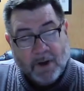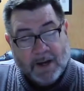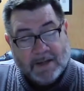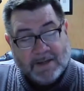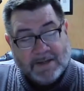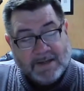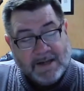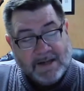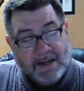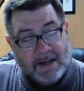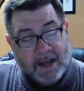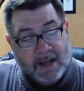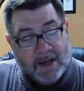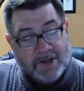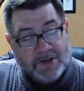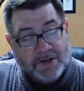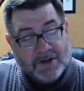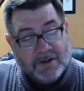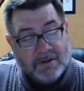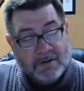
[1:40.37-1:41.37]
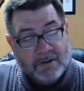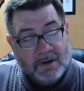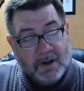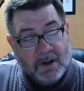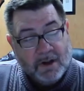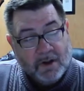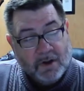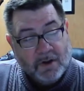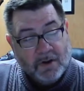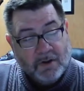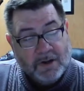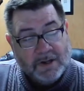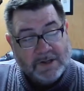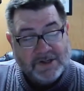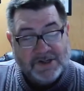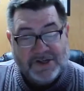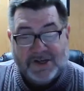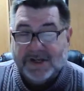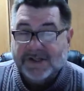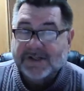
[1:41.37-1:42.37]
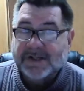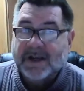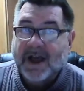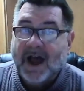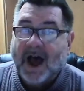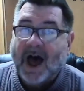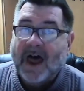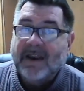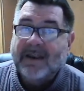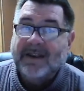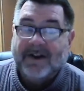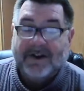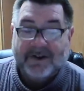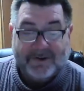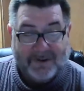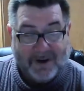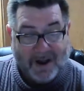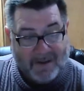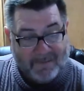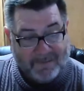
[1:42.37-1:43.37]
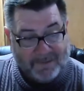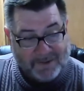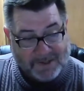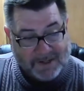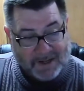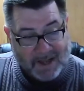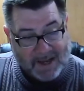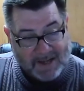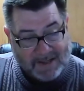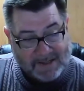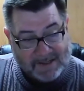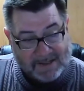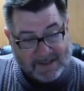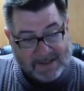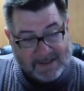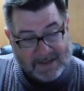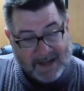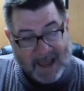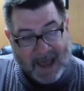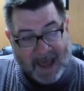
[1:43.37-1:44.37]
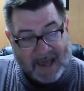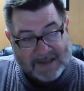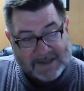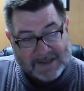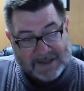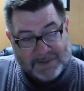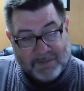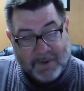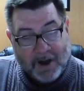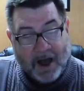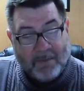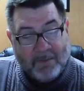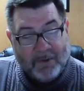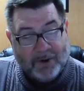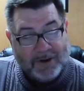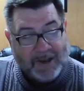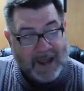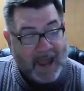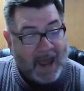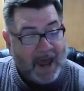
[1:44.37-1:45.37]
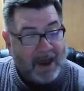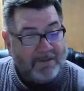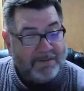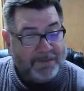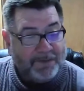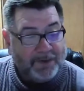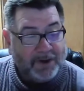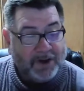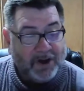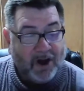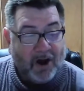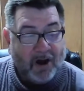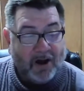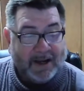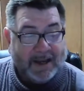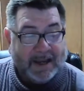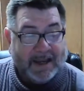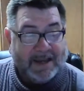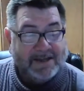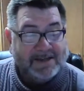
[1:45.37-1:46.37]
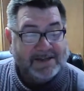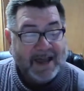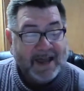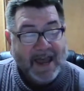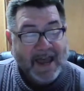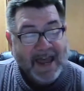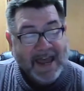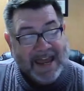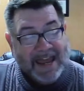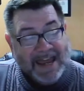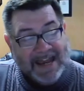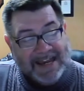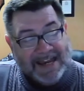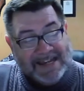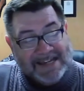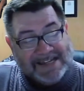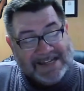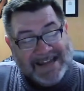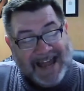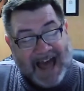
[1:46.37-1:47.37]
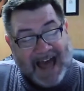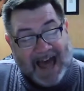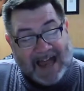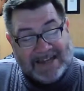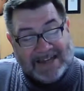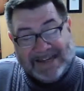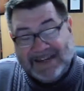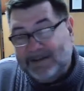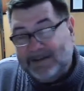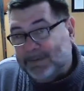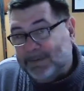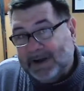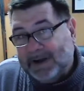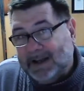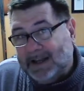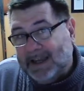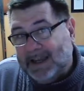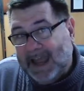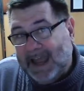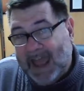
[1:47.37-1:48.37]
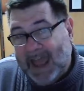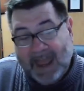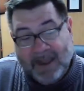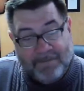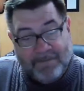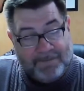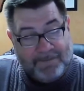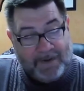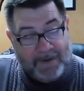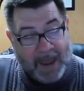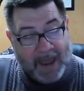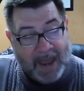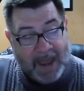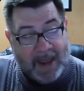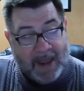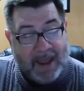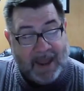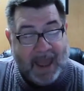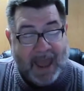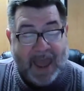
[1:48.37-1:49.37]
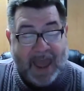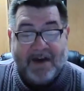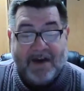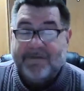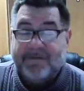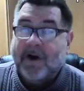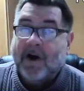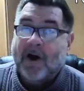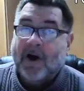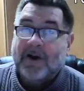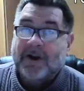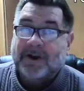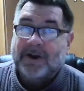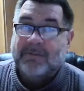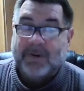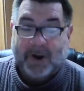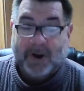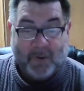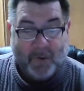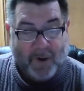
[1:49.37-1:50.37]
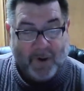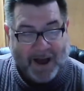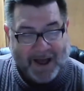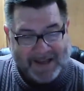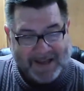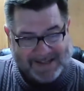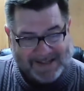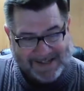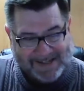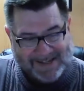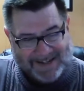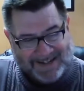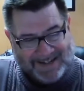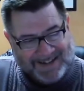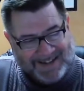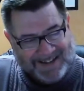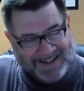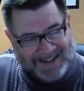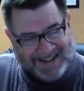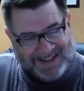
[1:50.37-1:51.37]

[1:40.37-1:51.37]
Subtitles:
When a teenager who has just gotten their driver's license asks mom or dad for the car keys, it is not typically a vague, half-hearted request.